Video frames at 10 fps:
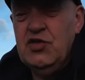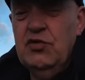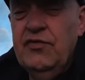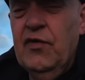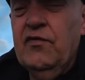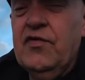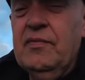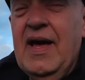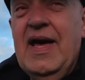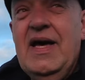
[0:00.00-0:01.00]
2 foot from
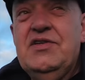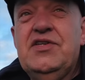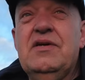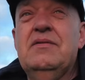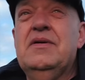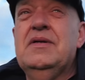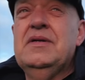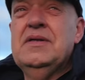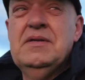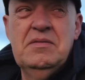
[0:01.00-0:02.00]
that hedge,
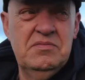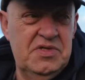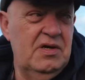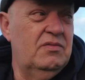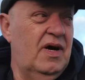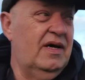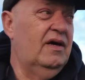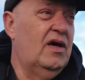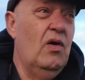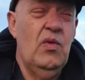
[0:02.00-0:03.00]
so I can
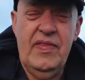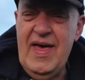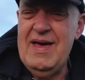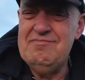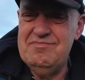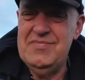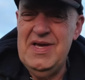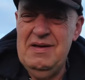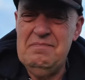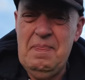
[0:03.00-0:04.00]
go with that.
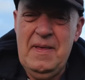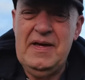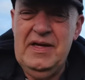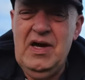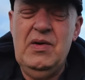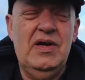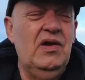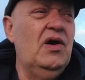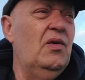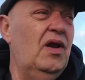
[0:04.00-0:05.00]
Yep, I can go
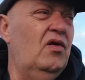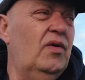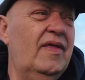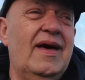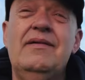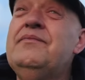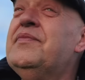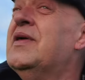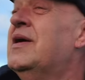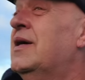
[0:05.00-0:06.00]
along with that.
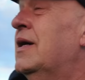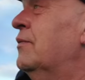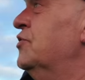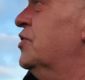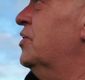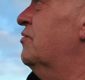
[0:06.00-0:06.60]
I'm just going to